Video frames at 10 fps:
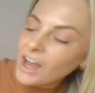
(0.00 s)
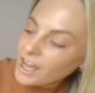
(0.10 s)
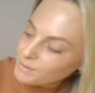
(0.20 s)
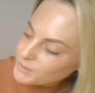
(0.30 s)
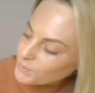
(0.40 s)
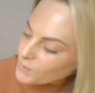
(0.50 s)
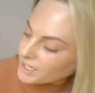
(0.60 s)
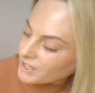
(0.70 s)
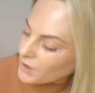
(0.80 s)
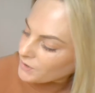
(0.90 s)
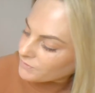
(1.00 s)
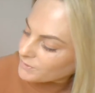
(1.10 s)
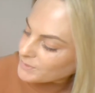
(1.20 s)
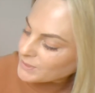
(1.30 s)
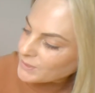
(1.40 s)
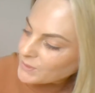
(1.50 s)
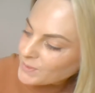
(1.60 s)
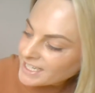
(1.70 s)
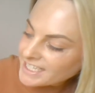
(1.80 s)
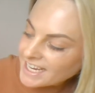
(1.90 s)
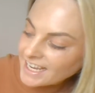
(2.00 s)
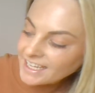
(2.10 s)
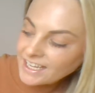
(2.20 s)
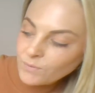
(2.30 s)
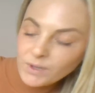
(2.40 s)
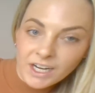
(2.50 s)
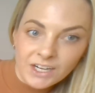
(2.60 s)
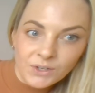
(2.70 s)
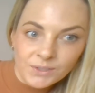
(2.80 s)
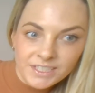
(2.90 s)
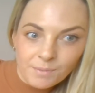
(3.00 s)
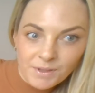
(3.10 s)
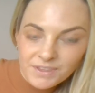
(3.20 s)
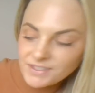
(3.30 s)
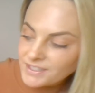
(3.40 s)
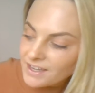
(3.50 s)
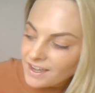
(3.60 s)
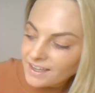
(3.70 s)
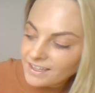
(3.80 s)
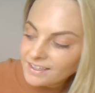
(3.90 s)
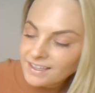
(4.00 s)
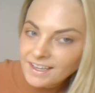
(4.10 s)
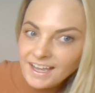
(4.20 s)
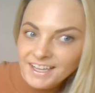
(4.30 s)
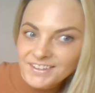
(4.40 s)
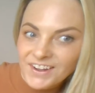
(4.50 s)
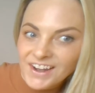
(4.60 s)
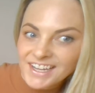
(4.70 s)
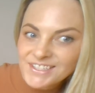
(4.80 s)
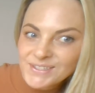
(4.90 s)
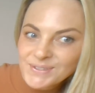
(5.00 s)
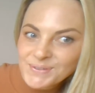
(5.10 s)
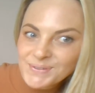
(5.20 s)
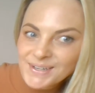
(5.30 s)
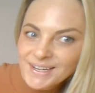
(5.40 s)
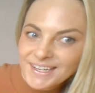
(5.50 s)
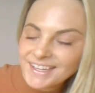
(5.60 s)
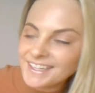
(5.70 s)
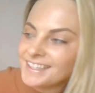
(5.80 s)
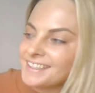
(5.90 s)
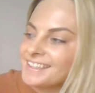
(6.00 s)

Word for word: I was walking home from school one day when I looked up at the sky and I saw